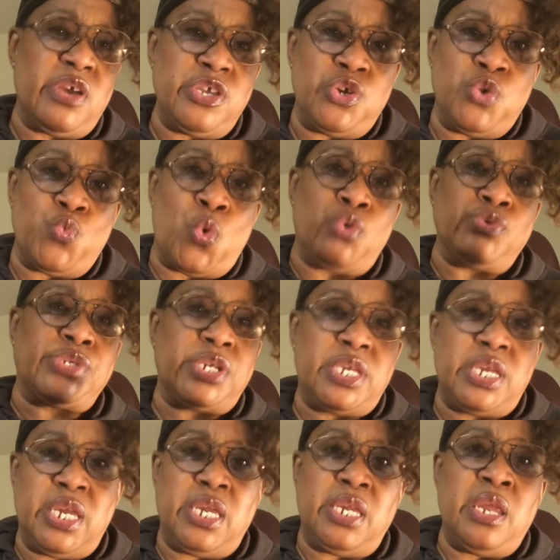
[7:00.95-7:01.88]
and you want to
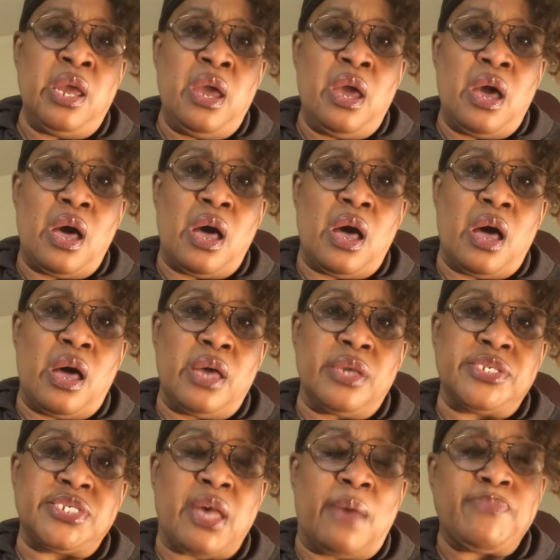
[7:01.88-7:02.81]
eat
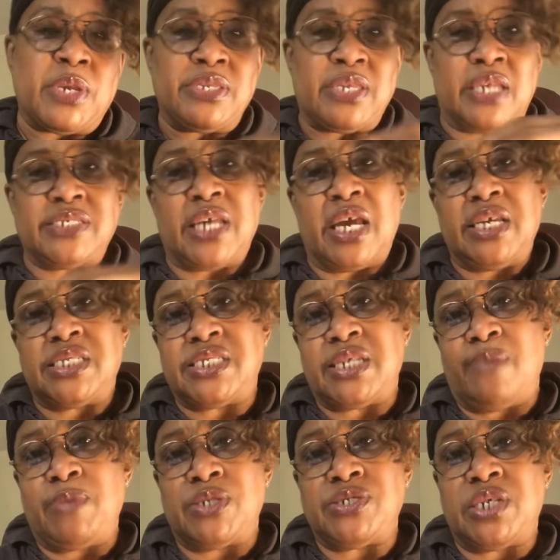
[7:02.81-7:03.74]
something that tastes
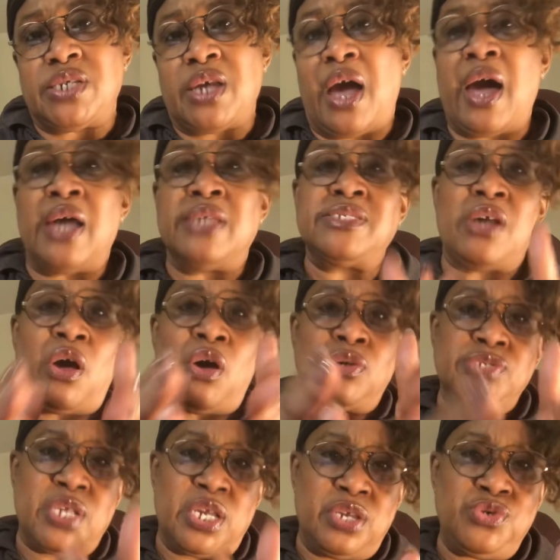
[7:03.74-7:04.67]
similar to the hot
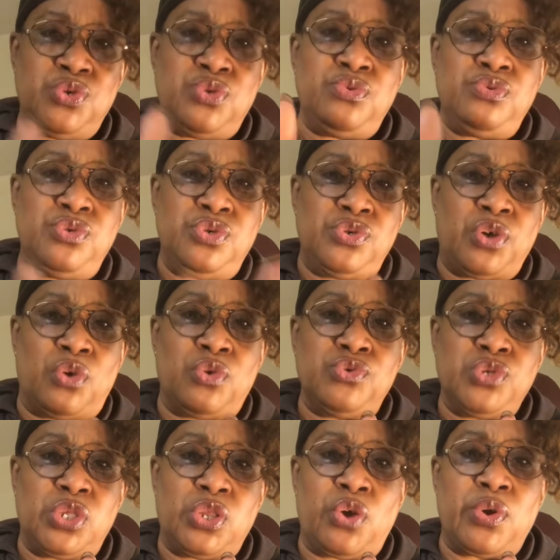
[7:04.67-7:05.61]
dog, then you
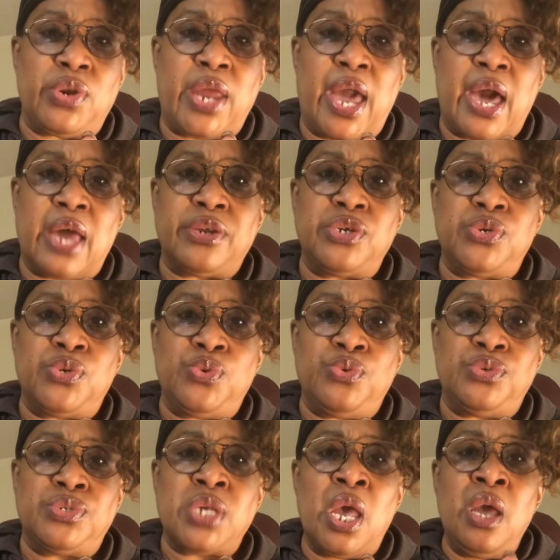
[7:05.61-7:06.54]
learn how to
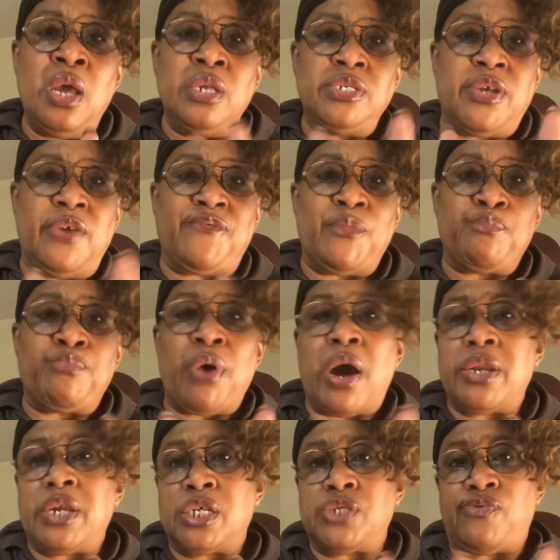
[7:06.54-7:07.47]
use different
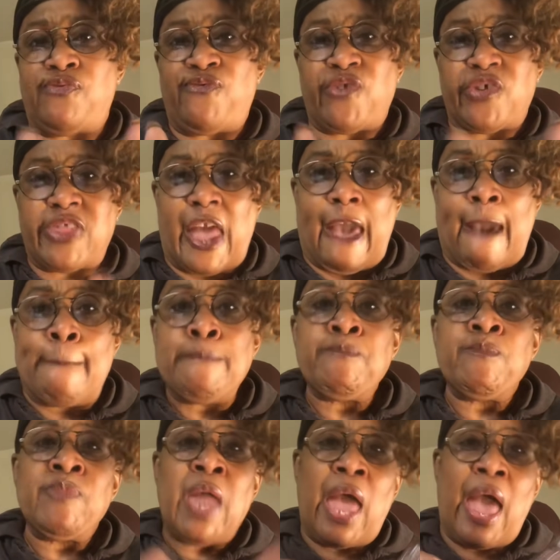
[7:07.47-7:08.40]
products for that.
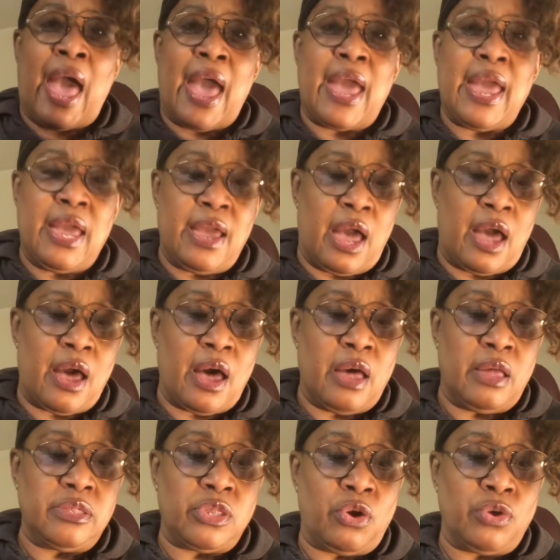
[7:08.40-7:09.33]
I
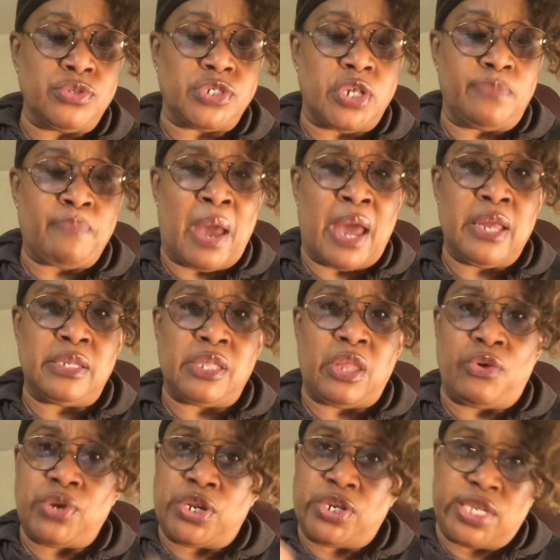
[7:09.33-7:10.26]
learned in my
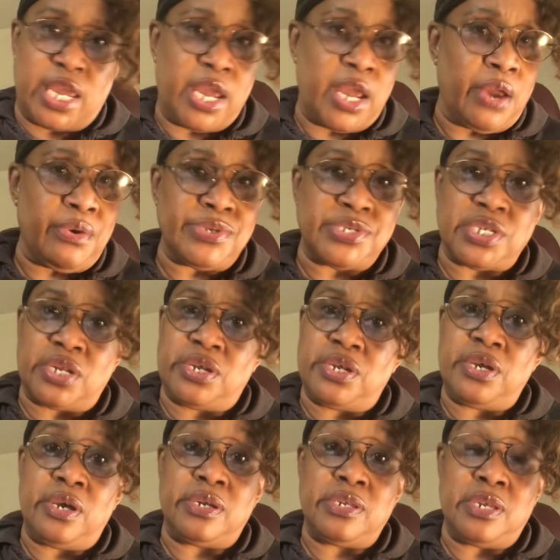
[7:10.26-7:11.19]
learning carrots are
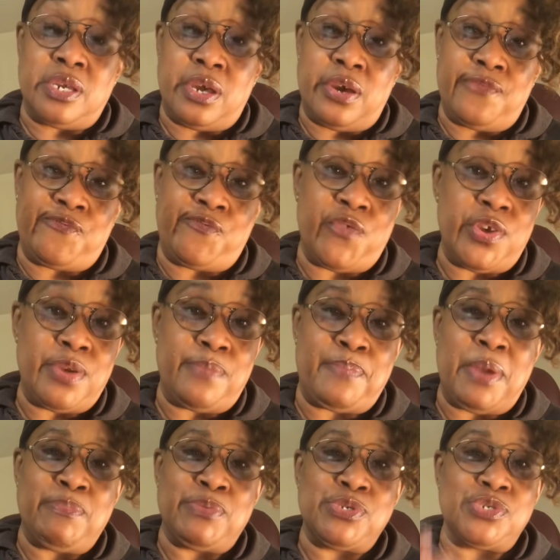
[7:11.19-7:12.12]
good for you.
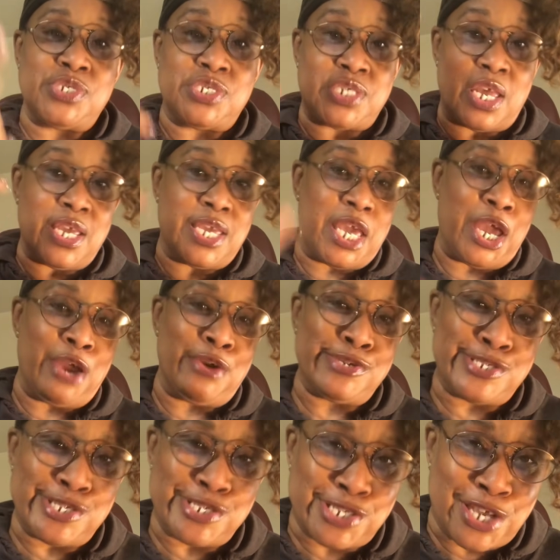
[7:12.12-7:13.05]
People used to say
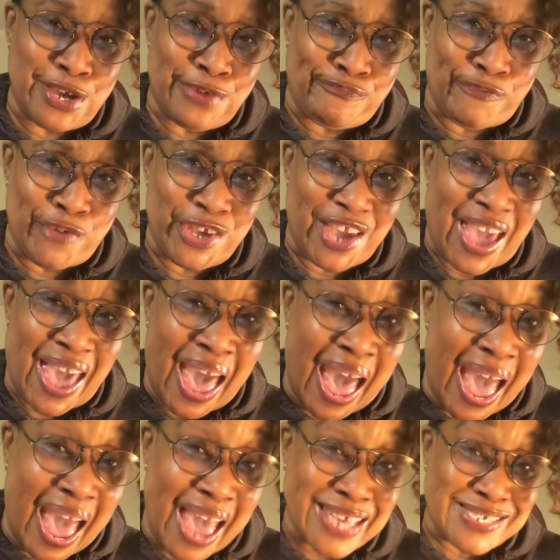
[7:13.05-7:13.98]
carrots is good for your
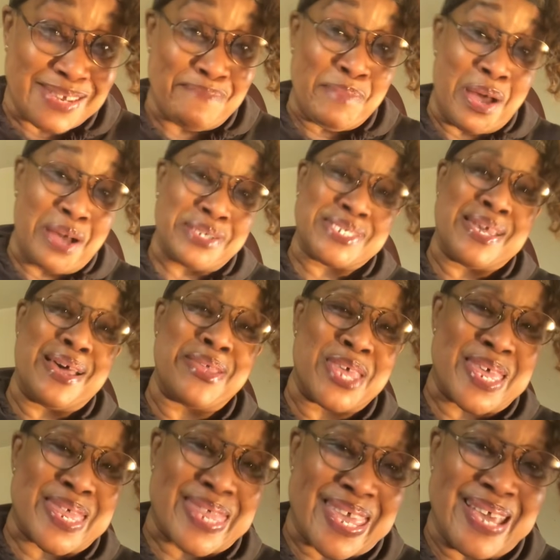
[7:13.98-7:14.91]
eyes, amongst
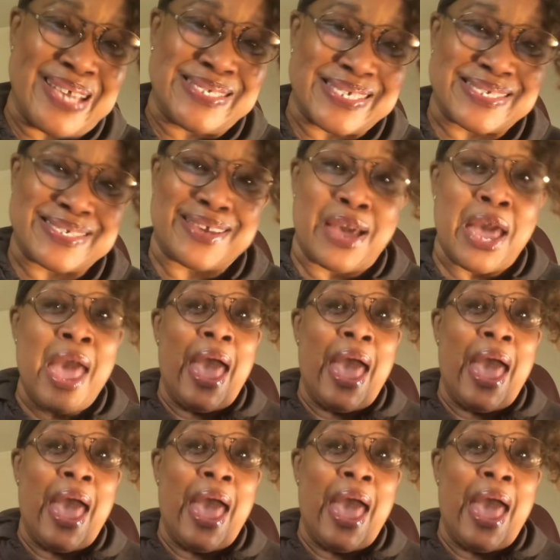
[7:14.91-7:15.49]
other things. It's good.